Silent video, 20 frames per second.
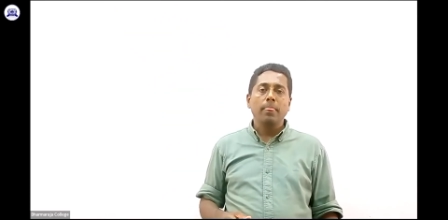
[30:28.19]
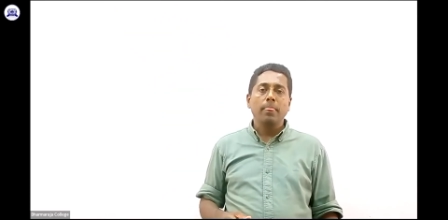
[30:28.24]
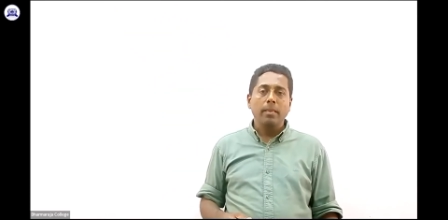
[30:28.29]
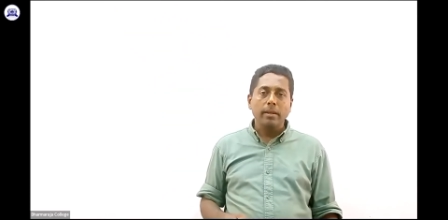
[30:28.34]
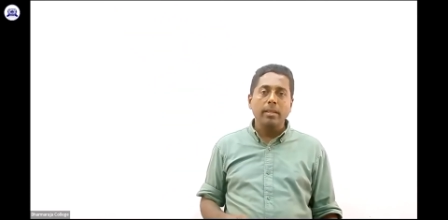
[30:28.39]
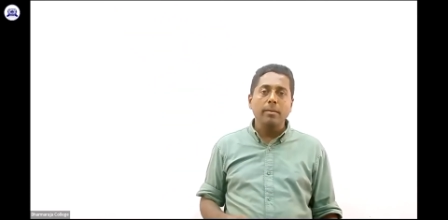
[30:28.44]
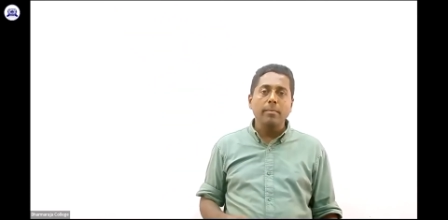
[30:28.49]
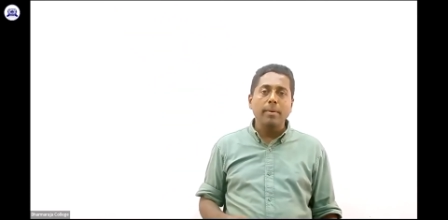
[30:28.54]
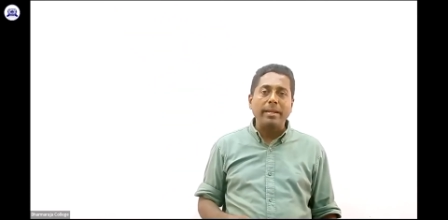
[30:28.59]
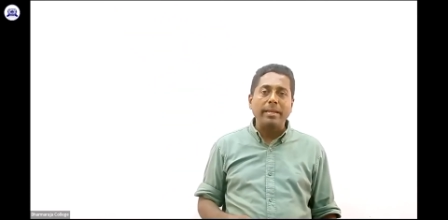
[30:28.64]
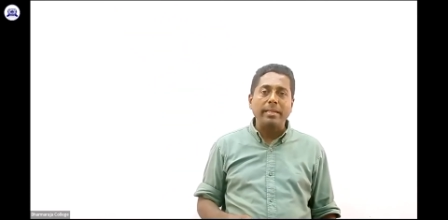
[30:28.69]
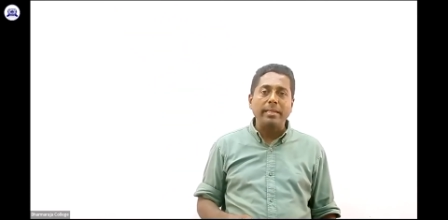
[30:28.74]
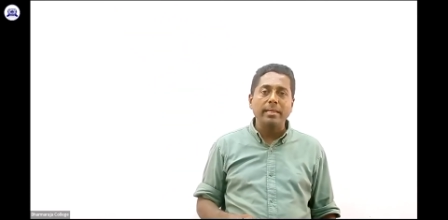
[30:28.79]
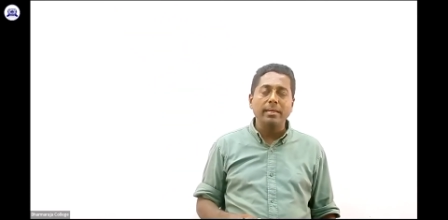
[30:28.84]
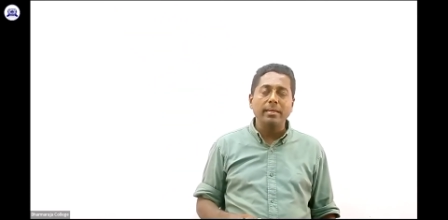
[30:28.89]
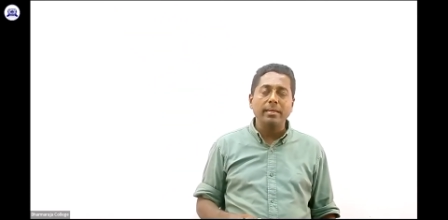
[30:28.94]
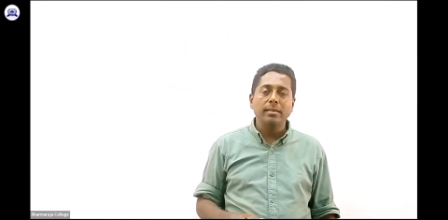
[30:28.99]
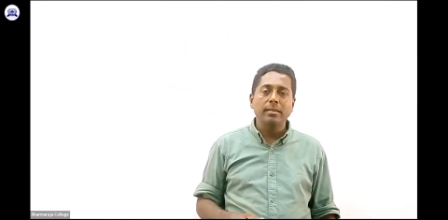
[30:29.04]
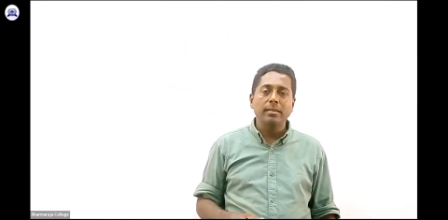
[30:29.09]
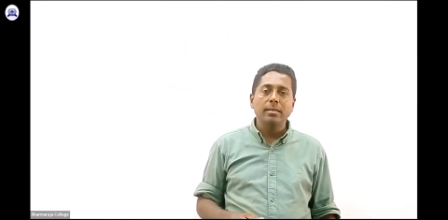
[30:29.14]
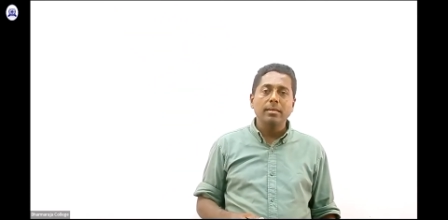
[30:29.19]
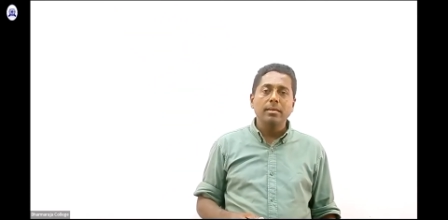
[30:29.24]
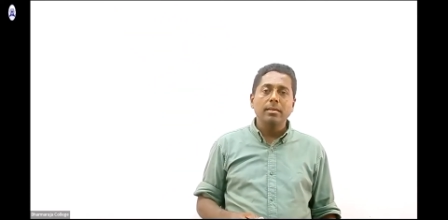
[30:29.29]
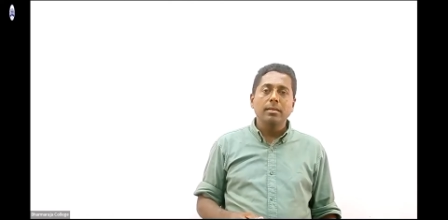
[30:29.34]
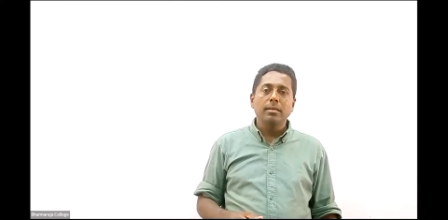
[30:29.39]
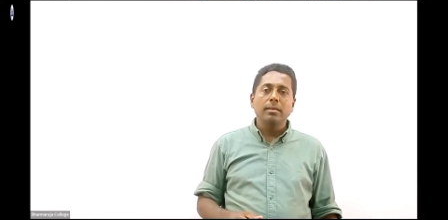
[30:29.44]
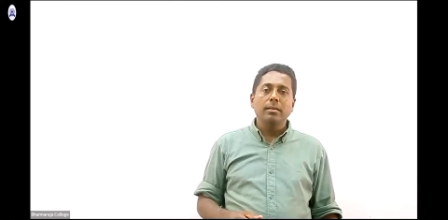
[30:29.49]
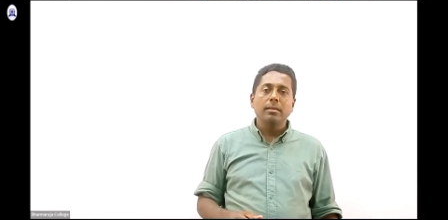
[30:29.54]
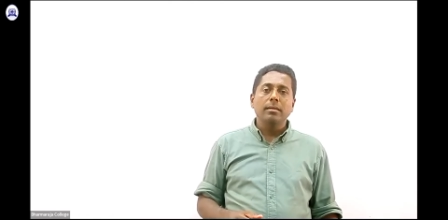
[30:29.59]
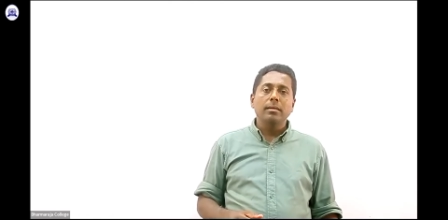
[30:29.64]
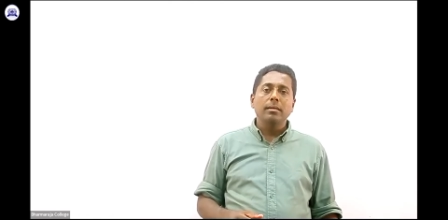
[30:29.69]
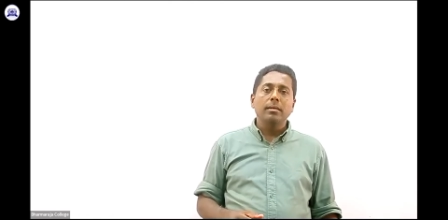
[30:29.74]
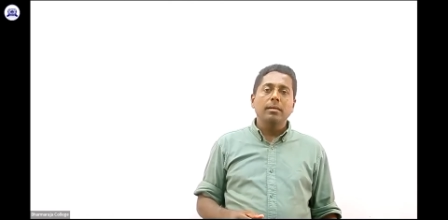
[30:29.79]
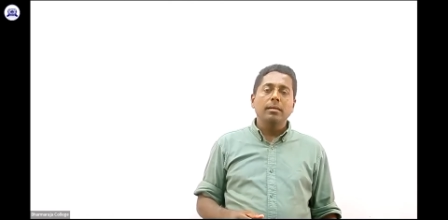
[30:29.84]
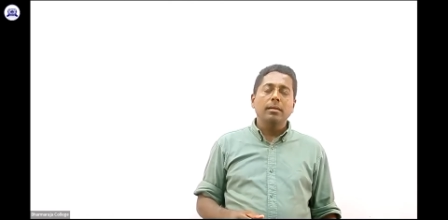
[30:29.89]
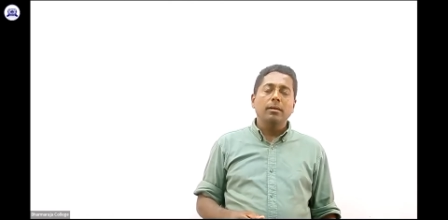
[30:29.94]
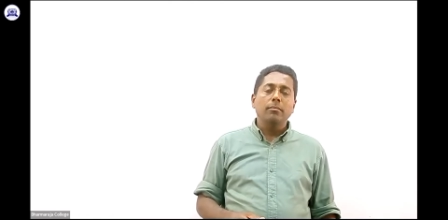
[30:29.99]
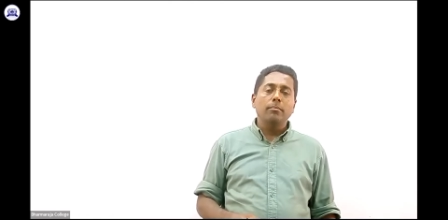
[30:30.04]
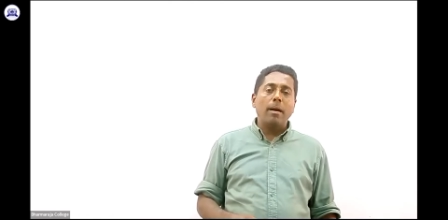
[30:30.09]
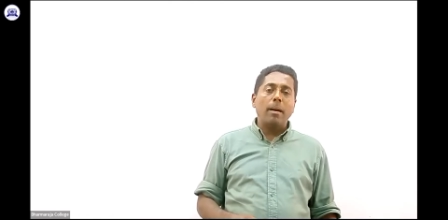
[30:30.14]
name idea,
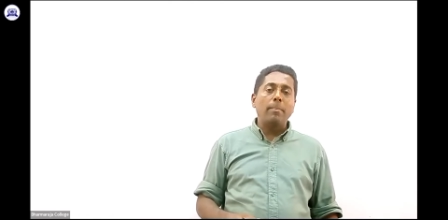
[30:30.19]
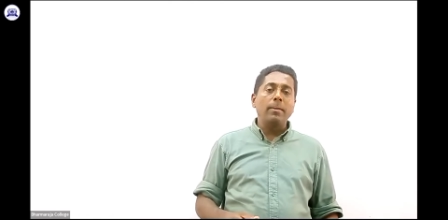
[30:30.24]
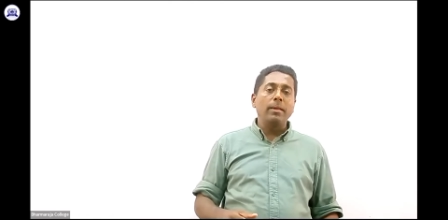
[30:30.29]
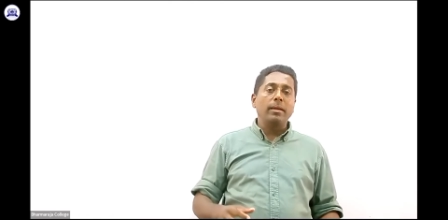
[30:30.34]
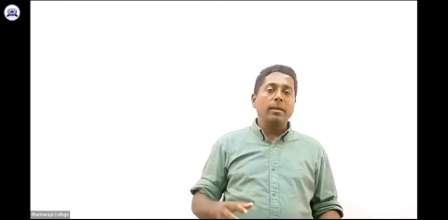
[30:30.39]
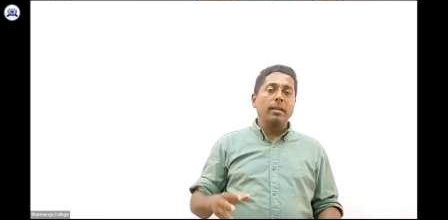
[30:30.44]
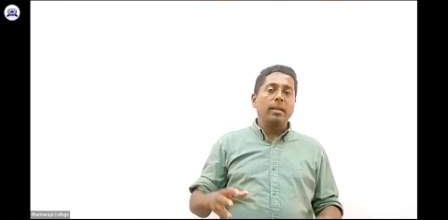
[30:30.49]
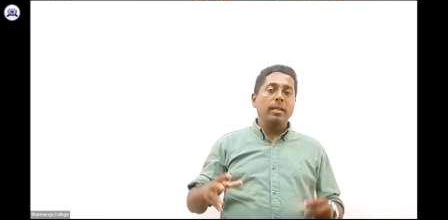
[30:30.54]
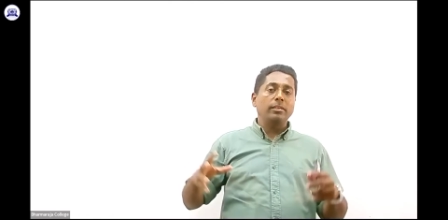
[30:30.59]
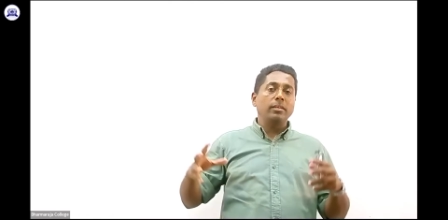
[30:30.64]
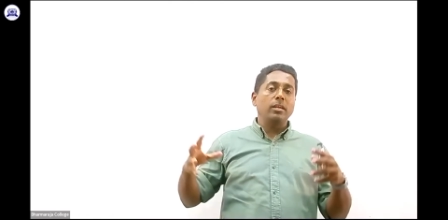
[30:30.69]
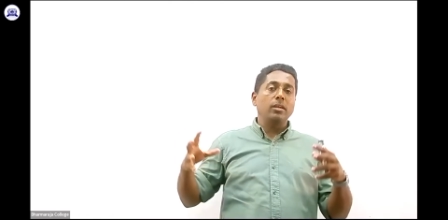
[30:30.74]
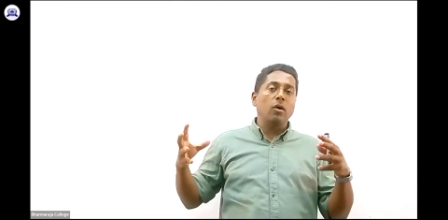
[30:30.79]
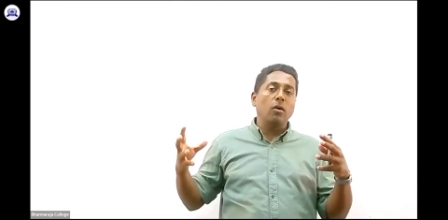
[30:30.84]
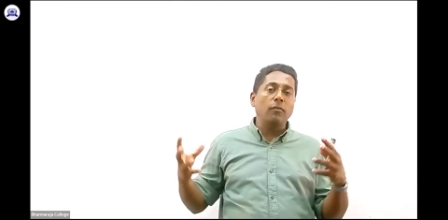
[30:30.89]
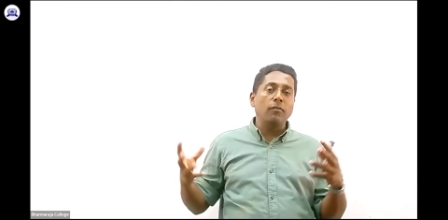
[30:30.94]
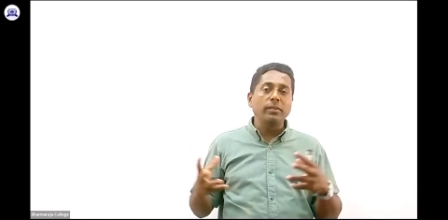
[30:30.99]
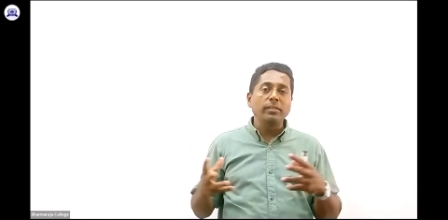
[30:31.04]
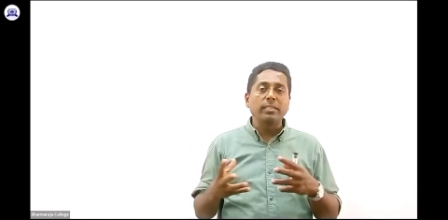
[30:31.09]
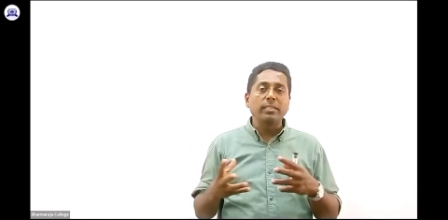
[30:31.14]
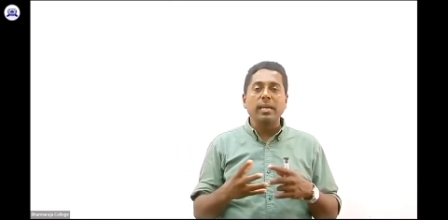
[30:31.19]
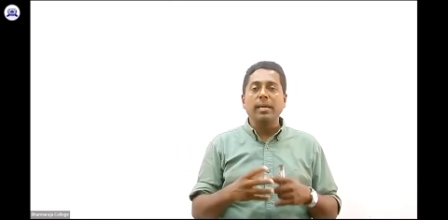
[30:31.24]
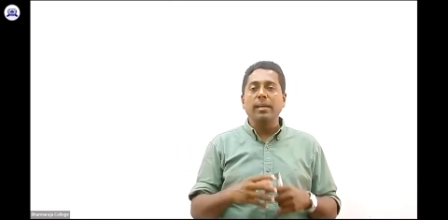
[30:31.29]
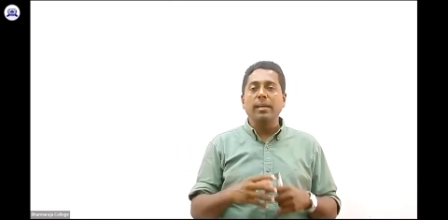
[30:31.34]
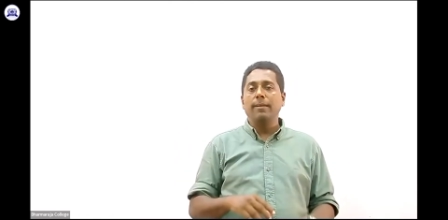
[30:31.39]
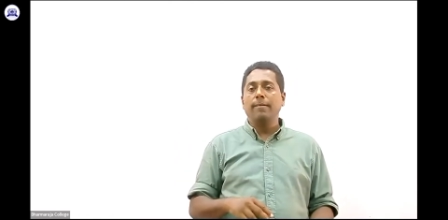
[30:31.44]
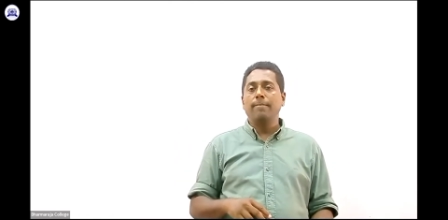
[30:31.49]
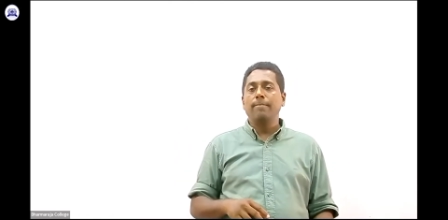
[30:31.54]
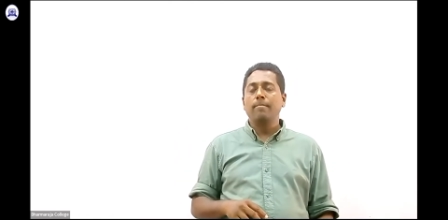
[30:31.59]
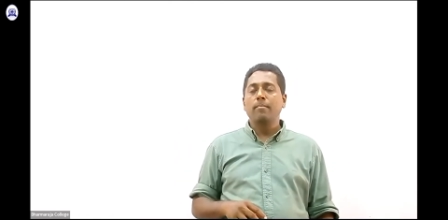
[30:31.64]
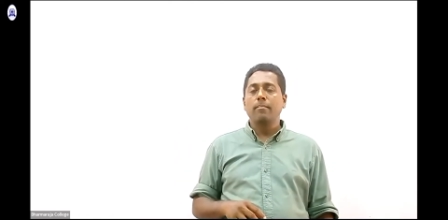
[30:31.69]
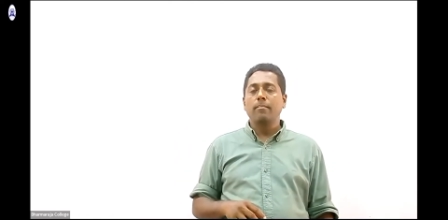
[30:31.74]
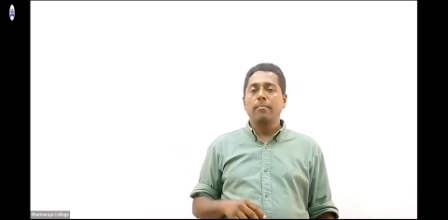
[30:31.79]
public relation officer,